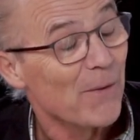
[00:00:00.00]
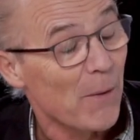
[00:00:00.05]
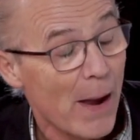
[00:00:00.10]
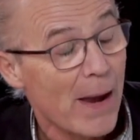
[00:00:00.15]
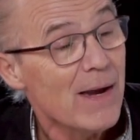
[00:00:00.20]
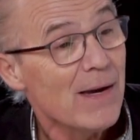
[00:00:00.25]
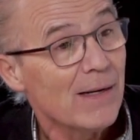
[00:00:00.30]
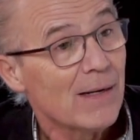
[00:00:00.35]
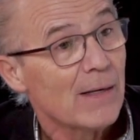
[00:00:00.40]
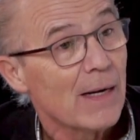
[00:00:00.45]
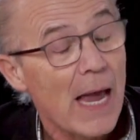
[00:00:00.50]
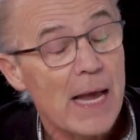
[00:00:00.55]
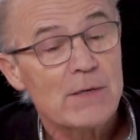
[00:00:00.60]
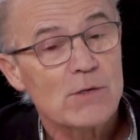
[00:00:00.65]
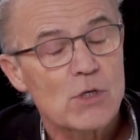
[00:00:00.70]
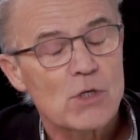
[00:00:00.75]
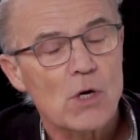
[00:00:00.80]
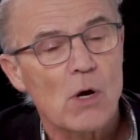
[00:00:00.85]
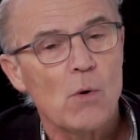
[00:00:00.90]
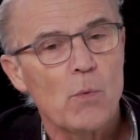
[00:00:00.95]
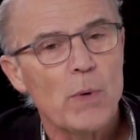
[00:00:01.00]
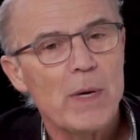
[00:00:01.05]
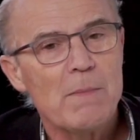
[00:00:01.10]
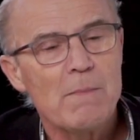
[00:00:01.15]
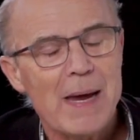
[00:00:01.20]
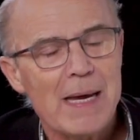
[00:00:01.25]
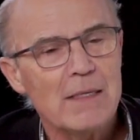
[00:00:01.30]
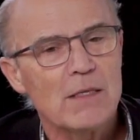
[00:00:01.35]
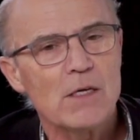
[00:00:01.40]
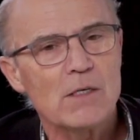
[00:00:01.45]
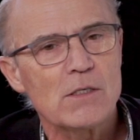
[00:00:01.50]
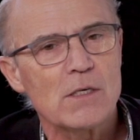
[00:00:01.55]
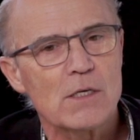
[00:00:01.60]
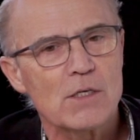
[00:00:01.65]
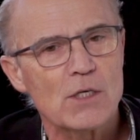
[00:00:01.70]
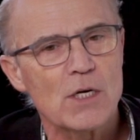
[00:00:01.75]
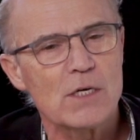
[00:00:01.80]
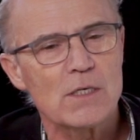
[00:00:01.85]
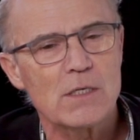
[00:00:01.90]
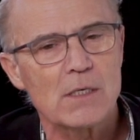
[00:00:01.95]
Right. And so we made this
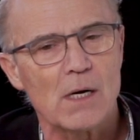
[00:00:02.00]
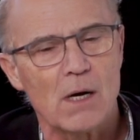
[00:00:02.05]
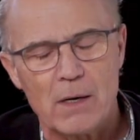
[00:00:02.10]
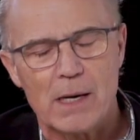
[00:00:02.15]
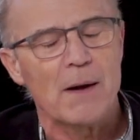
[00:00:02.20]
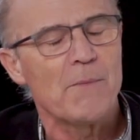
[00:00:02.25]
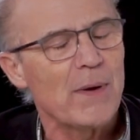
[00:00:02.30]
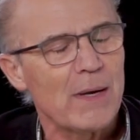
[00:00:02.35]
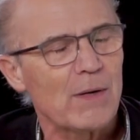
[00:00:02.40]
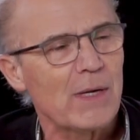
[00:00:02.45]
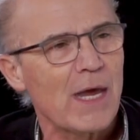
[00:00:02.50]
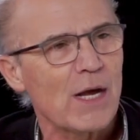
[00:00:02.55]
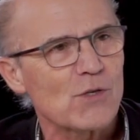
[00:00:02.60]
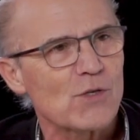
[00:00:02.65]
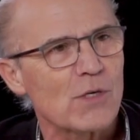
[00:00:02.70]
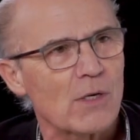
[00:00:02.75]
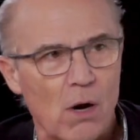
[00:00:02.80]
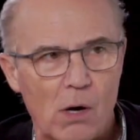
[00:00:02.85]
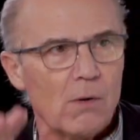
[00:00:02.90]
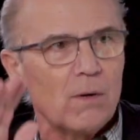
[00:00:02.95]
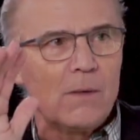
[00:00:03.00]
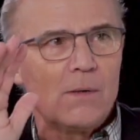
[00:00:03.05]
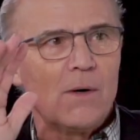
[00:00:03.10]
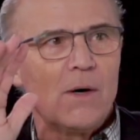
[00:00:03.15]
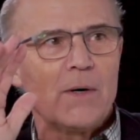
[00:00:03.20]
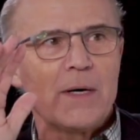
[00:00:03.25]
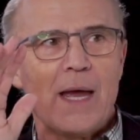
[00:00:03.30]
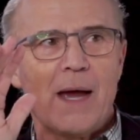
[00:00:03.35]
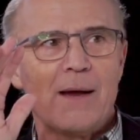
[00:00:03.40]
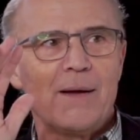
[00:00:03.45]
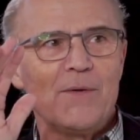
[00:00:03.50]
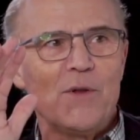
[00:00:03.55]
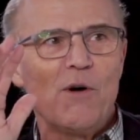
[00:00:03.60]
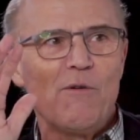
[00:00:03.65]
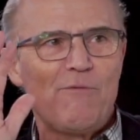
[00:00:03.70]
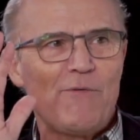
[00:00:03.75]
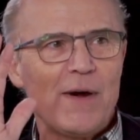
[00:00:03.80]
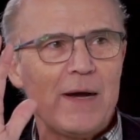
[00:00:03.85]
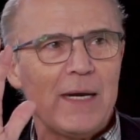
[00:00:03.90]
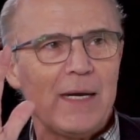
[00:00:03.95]
decision, and we catch, oh yeah, no
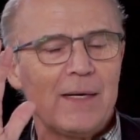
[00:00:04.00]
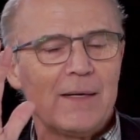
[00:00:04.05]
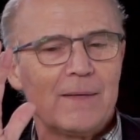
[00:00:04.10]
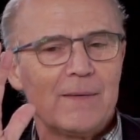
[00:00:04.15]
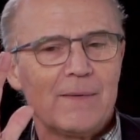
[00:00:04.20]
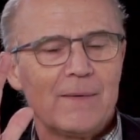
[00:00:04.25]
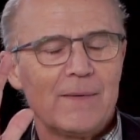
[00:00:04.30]
fighting,